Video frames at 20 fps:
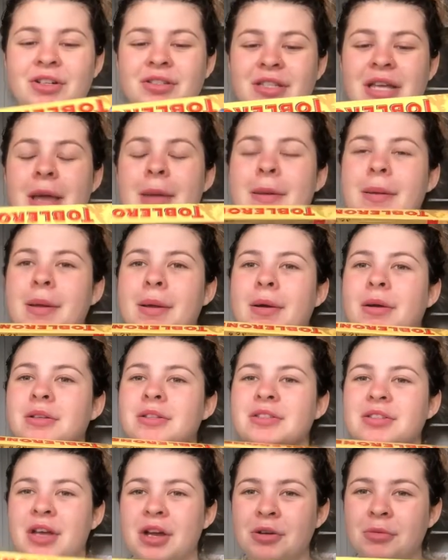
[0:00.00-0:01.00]
Got a
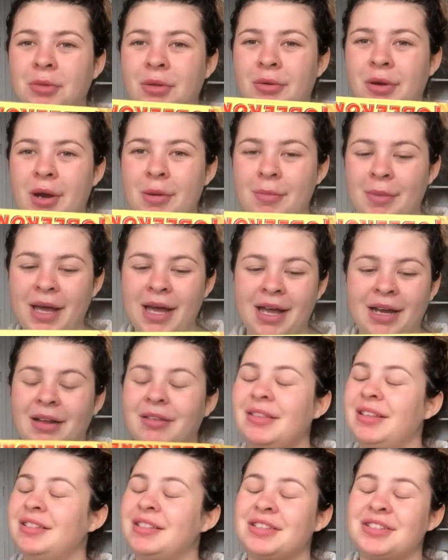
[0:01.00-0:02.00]
Toblerone bar.
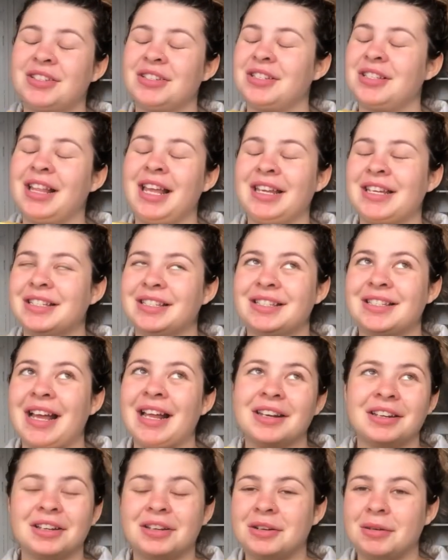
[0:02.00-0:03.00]
Now this is just like your
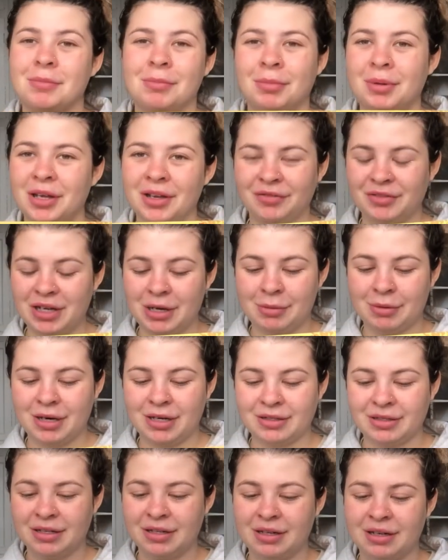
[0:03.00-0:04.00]
standard birthday
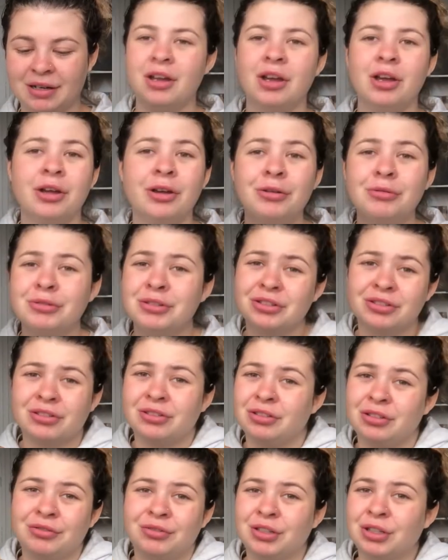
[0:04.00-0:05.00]
present. Who
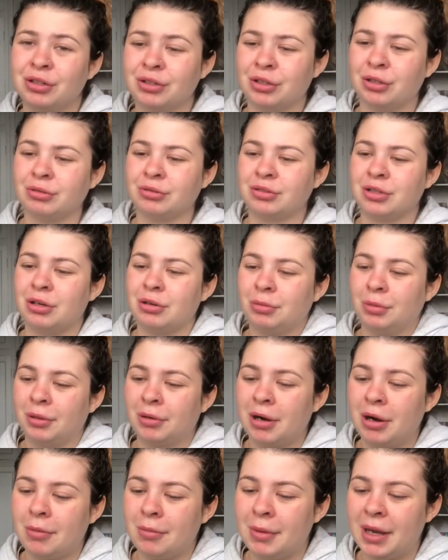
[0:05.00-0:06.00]
doesn't love a good old
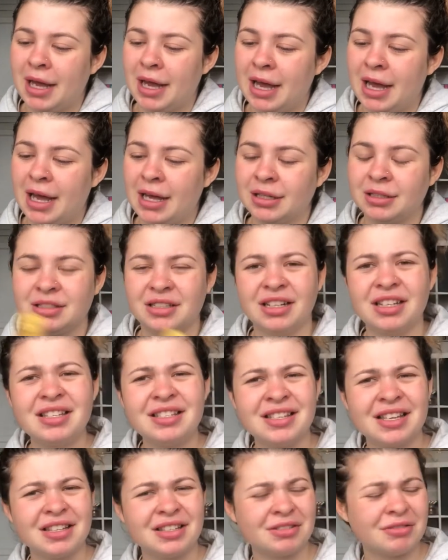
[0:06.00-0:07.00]
Toblerone bar? Did I
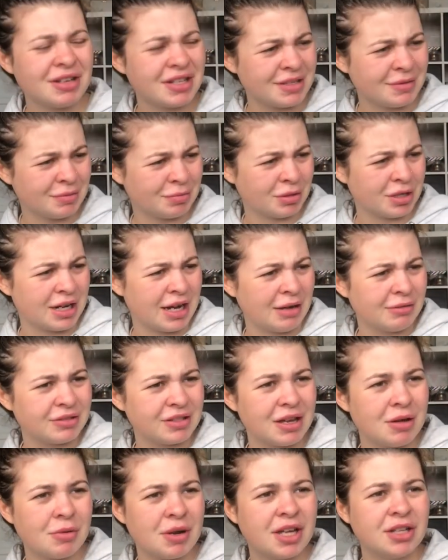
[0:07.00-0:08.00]
say, do I
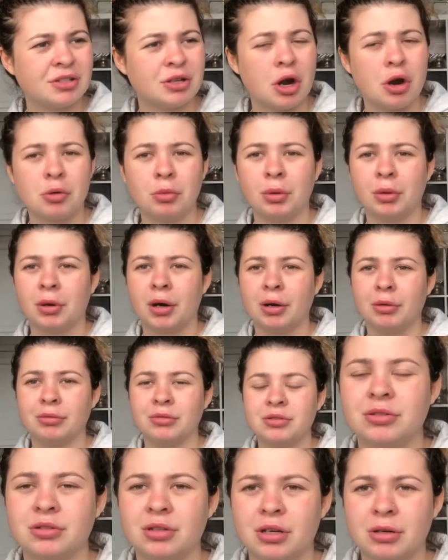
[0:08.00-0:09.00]
pronounce that weird Toblerone?
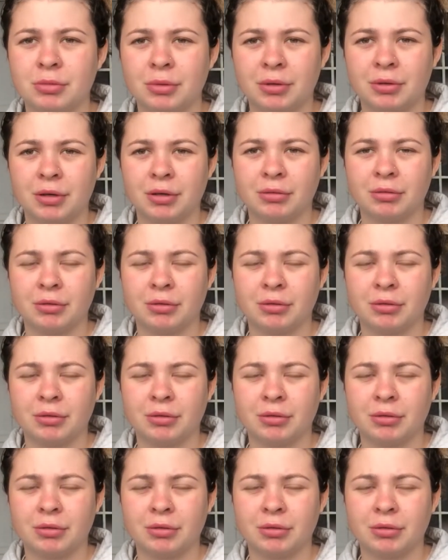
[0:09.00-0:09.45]
Toblerone.